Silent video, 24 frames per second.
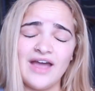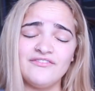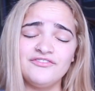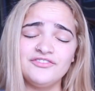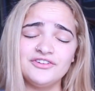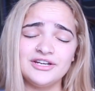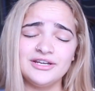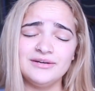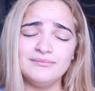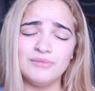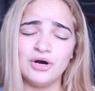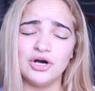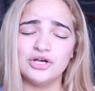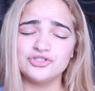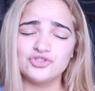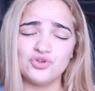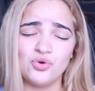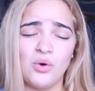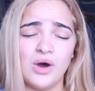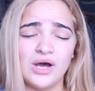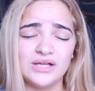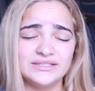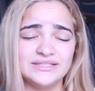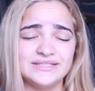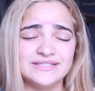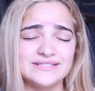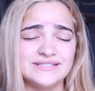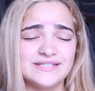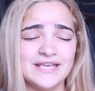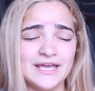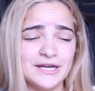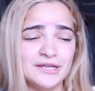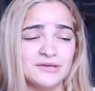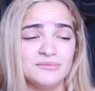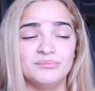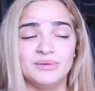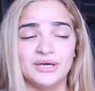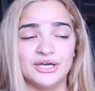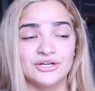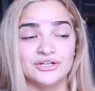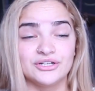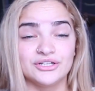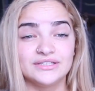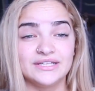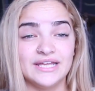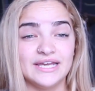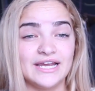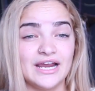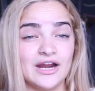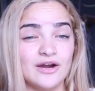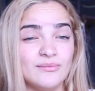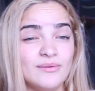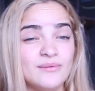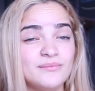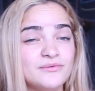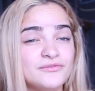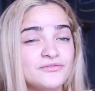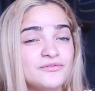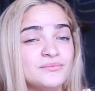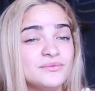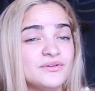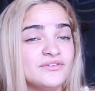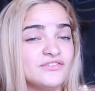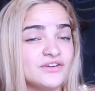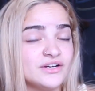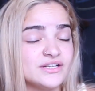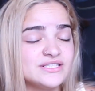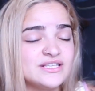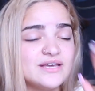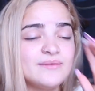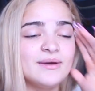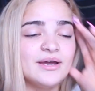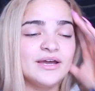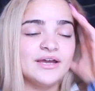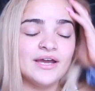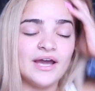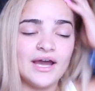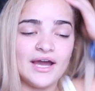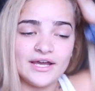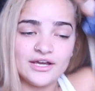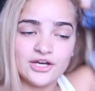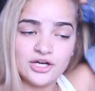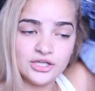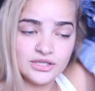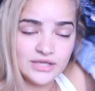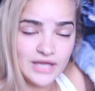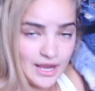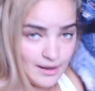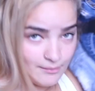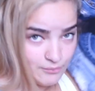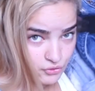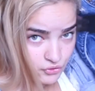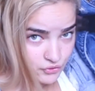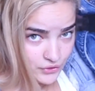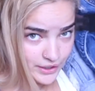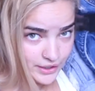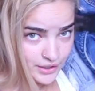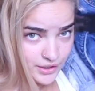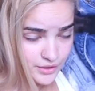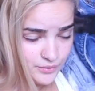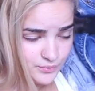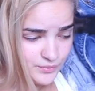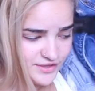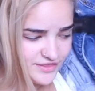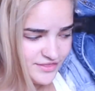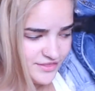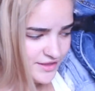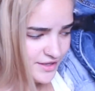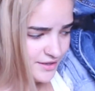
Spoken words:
African Mall's quality is getting better. Like, I remember from the first time I collaborated with